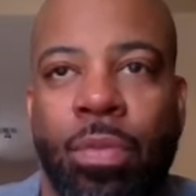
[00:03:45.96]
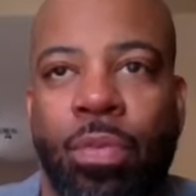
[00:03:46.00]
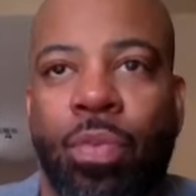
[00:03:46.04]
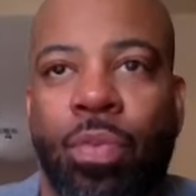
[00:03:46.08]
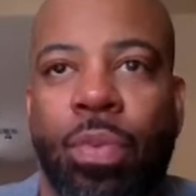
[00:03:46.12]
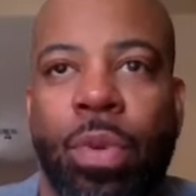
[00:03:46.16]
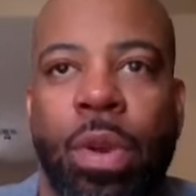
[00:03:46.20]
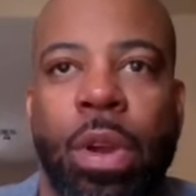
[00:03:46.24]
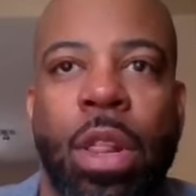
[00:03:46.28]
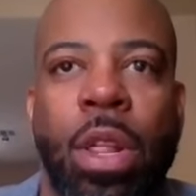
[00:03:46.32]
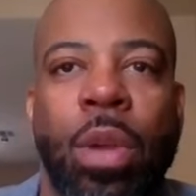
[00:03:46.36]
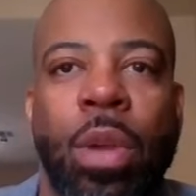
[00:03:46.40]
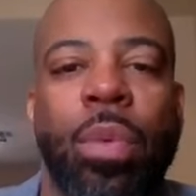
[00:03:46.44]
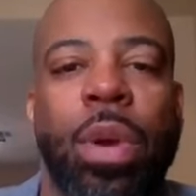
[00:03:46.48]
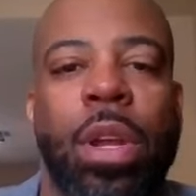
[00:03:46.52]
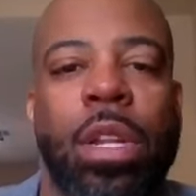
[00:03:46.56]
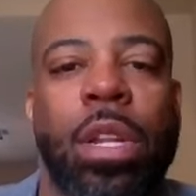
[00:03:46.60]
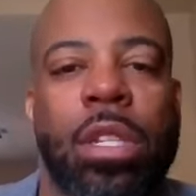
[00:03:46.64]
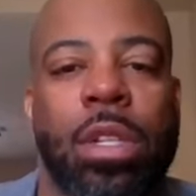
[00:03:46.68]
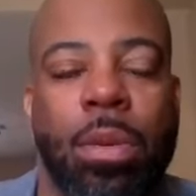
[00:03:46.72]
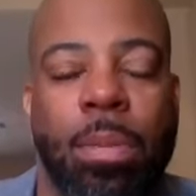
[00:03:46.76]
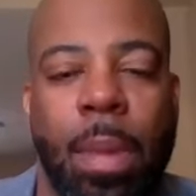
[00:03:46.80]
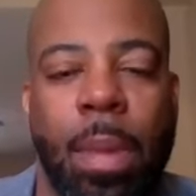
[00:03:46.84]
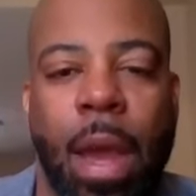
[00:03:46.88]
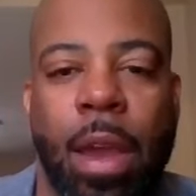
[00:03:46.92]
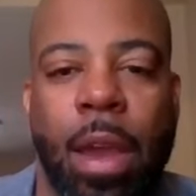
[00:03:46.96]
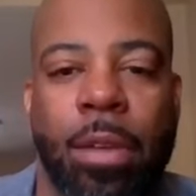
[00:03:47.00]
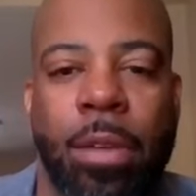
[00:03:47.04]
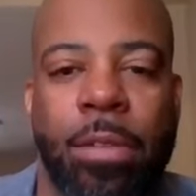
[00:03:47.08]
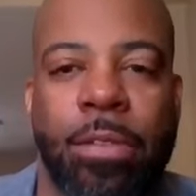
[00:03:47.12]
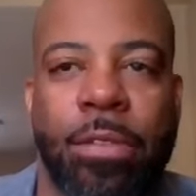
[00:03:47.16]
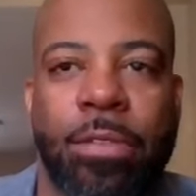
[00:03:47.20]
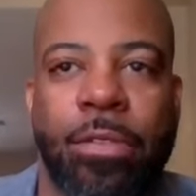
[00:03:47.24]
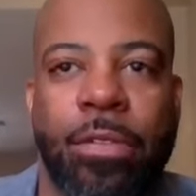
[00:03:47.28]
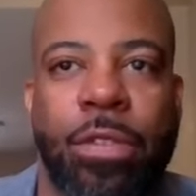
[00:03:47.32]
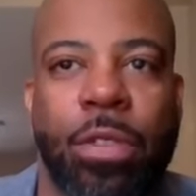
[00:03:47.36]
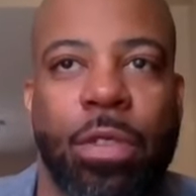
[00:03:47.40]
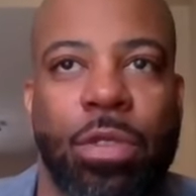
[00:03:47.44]
really went to my
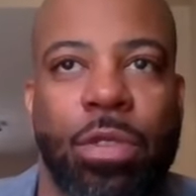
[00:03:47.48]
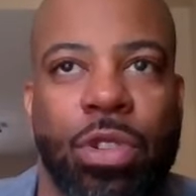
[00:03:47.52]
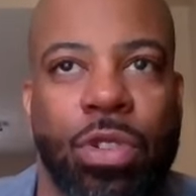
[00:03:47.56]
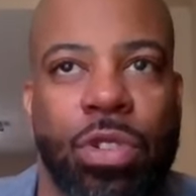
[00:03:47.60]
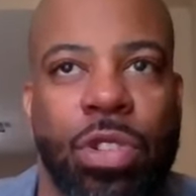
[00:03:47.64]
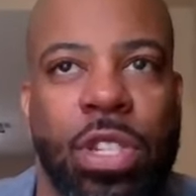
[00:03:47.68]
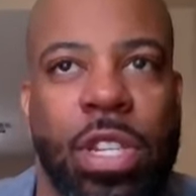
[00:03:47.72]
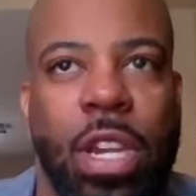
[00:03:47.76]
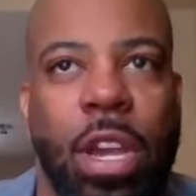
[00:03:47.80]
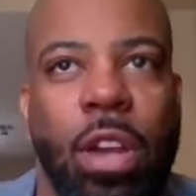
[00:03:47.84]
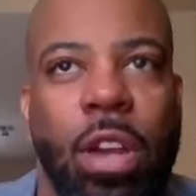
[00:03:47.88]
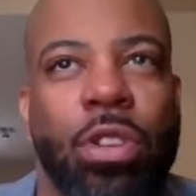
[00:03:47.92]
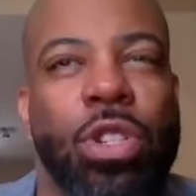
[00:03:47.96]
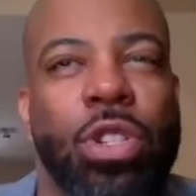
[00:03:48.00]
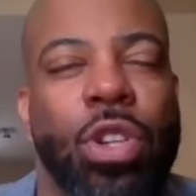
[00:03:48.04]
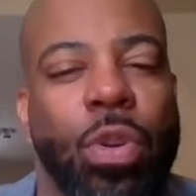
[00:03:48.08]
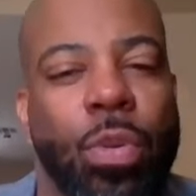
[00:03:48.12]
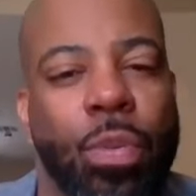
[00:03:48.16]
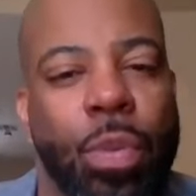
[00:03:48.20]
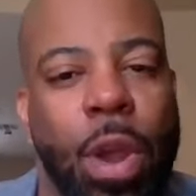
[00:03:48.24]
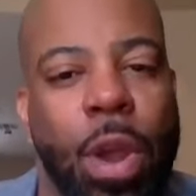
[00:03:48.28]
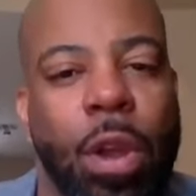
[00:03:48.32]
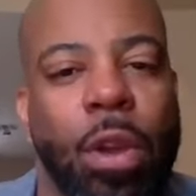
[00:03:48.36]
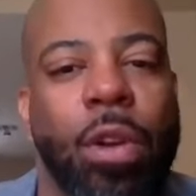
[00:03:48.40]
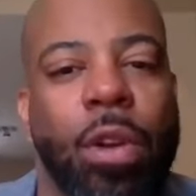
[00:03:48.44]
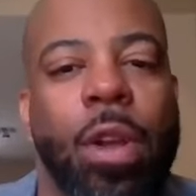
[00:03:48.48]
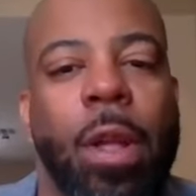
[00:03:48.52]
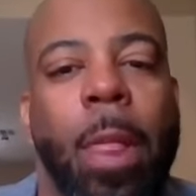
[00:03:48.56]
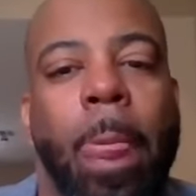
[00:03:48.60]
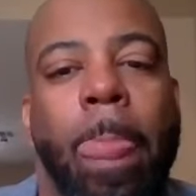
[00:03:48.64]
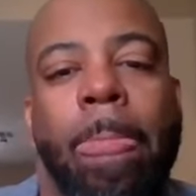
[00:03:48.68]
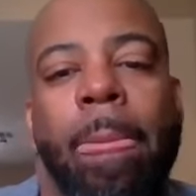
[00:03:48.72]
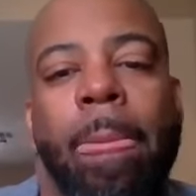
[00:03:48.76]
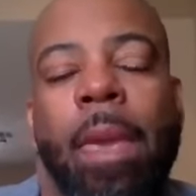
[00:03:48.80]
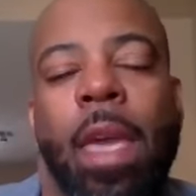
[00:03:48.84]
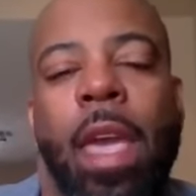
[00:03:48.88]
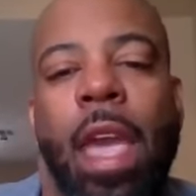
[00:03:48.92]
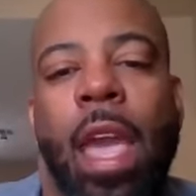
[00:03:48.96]
future sales career
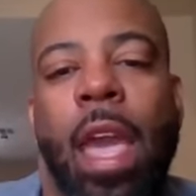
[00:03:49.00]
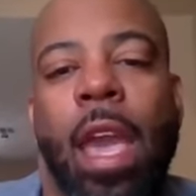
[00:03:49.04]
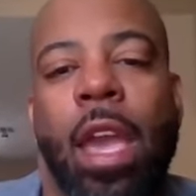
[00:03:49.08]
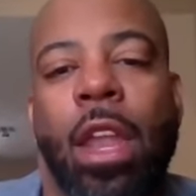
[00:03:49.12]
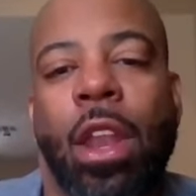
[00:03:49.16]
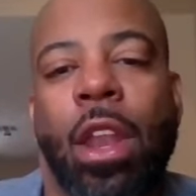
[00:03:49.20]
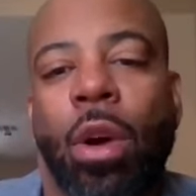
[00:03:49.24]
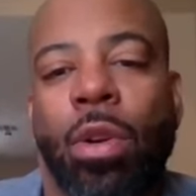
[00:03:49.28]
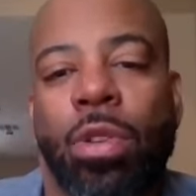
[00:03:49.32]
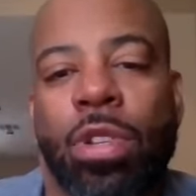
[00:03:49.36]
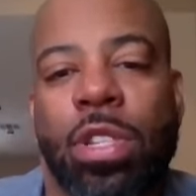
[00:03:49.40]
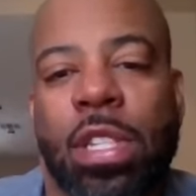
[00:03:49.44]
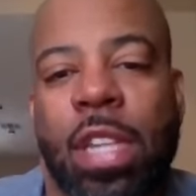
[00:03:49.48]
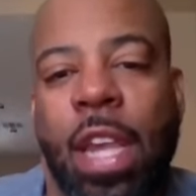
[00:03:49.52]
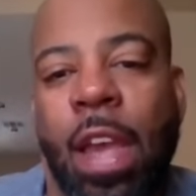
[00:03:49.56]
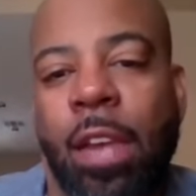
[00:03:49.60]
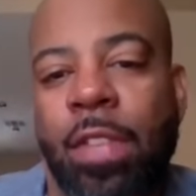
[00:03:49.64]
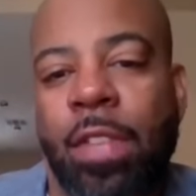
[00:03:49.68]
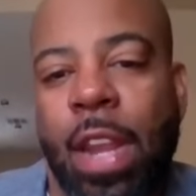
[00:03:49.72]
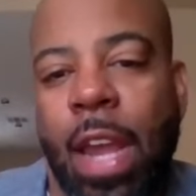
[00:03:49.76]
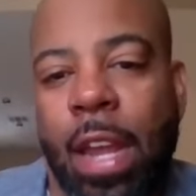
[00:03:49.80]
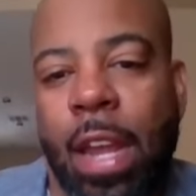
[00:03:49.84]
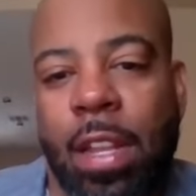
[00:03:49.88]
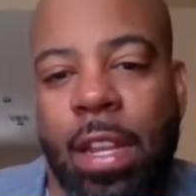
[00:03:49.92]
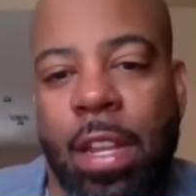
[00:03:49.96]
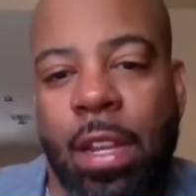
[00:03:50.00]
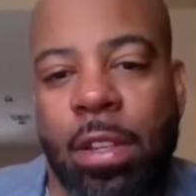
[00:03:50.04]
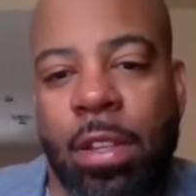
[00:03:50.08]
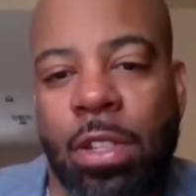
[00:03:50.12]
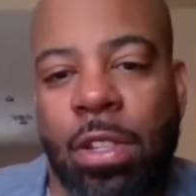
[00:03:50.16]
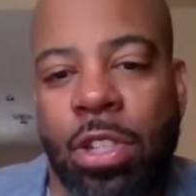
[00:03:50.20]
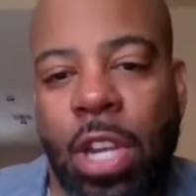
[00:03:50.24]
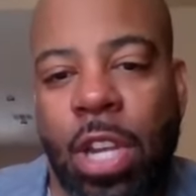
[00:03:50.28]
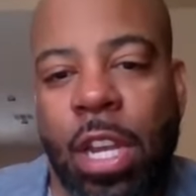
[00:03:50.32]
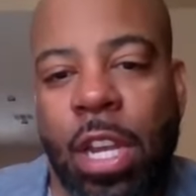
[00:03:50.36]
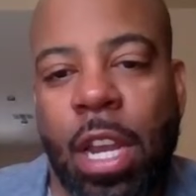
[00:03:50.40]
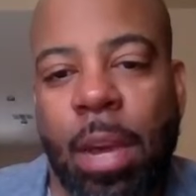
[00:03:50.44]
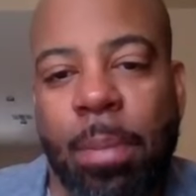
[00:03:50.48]
in '07 at the
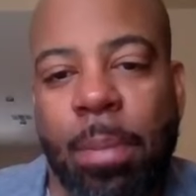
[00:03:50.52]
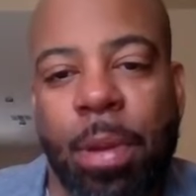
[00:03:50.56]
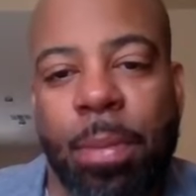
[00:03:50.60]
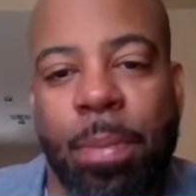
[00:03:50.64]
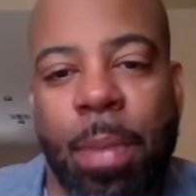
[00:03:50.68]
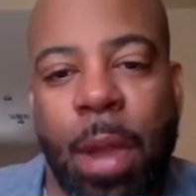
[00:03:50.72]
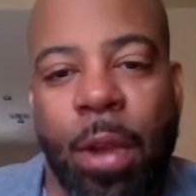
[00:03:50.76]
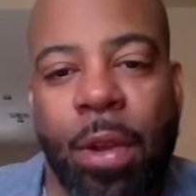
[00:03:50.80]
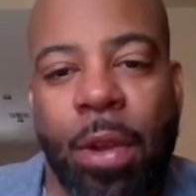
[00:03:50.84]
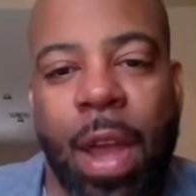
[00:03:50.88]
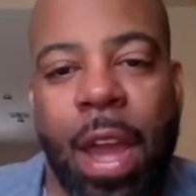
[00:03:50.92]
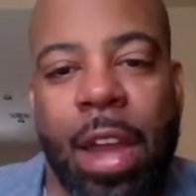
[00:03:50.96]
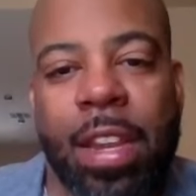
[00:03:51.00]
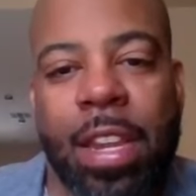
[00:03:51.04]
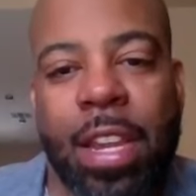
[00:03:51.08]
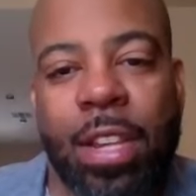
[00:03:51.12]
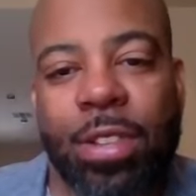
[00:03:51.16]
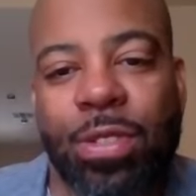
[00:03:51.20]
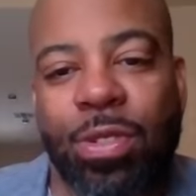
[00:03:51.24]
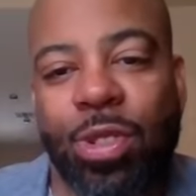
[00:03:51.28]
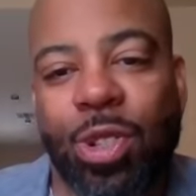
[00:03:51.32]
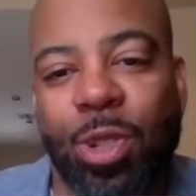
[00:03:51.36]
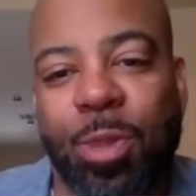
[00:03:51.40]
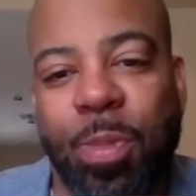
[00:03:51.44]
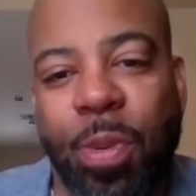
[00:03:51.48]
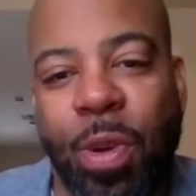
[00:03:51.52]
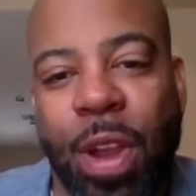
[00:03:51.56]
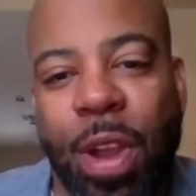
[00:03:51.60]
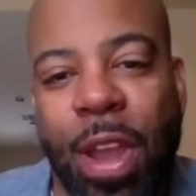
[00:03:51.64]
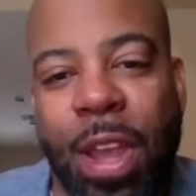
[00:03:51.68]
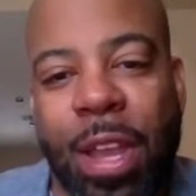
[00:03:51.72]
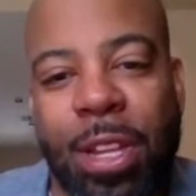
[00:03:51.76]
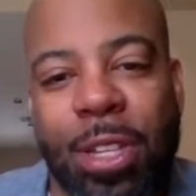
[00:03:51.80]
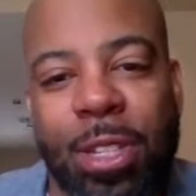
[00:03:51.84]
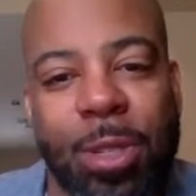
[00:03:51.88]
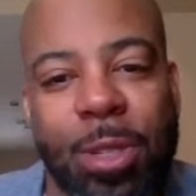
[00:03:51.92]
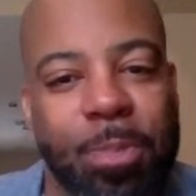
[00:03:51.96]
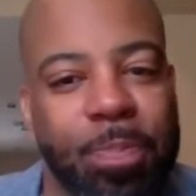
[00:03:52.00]
JW Marriott Desert
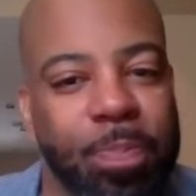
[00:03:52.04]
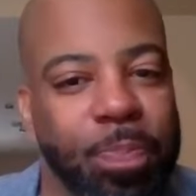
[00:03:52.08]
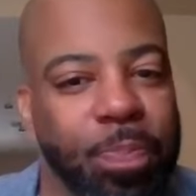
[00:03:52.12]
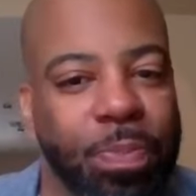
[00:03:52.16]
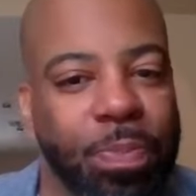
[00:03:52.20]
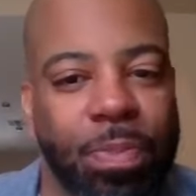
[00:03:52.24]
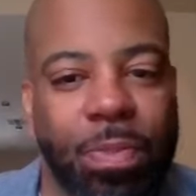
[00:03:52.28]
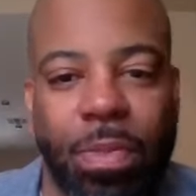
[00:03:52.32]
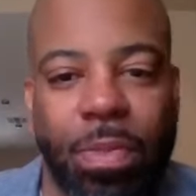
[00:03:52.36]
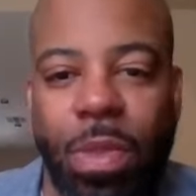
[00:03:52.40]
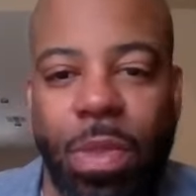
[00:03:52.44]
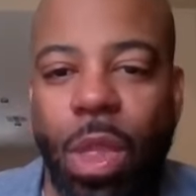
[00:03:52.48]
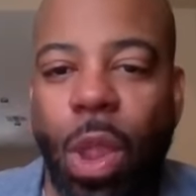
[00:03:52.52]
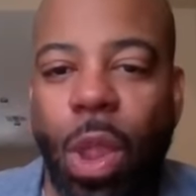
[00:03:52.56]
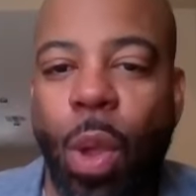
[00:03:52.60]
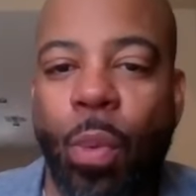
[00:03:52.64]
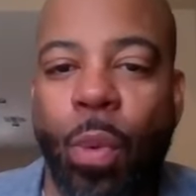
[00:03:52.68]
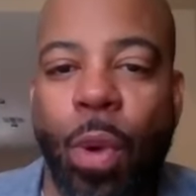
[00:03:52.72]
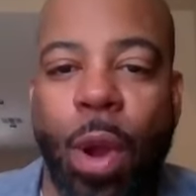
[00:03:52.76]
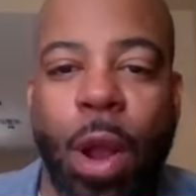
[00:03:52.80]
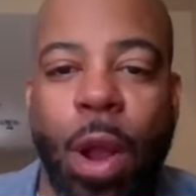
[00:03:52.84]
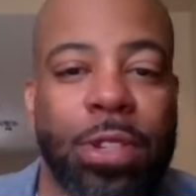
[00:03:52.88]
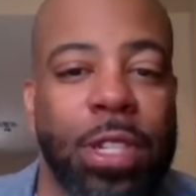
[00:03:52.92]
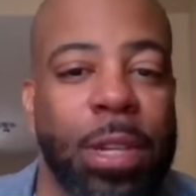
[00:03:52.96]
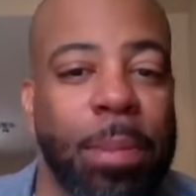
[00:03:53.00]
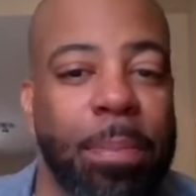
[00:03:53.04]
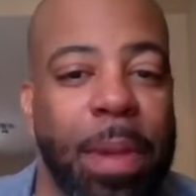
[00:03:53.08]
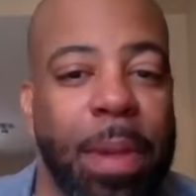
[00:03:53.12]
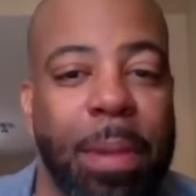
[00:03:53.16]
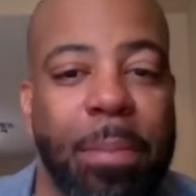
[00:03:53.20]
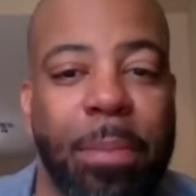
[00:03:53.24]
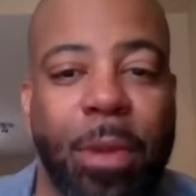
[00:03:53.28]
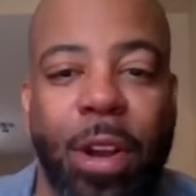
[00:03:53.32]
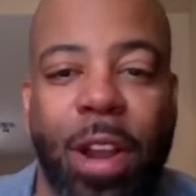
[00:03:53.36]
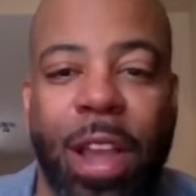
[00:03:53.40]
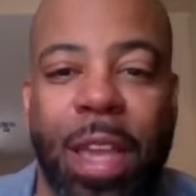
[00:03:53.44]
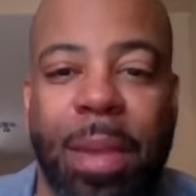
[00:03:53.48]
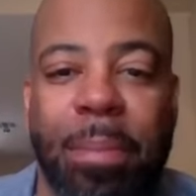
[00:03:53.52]
Springs, where I was a
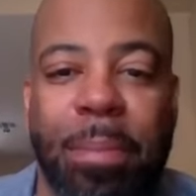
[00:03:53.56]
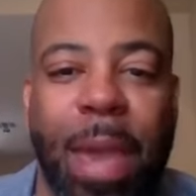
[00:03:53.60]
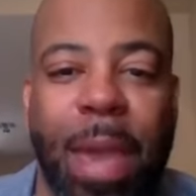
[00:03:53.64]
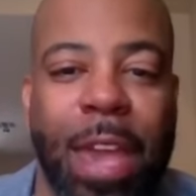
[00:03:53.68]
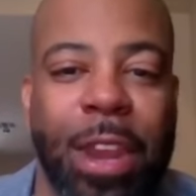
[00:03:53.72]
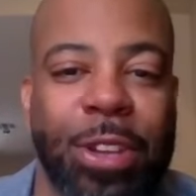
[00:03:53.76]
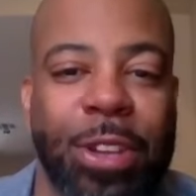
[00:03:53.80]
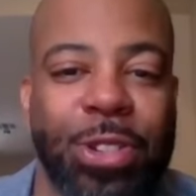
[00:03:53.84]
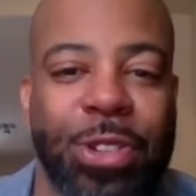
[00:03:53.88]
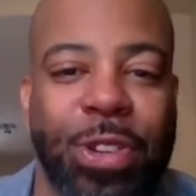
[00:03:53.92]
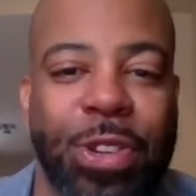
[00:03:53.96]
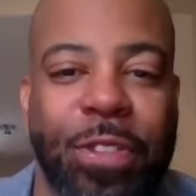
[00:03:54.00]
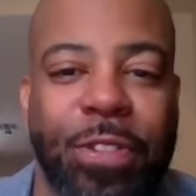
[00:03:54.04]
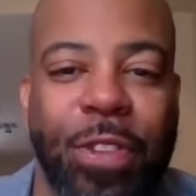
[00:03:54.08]
mid-market manager.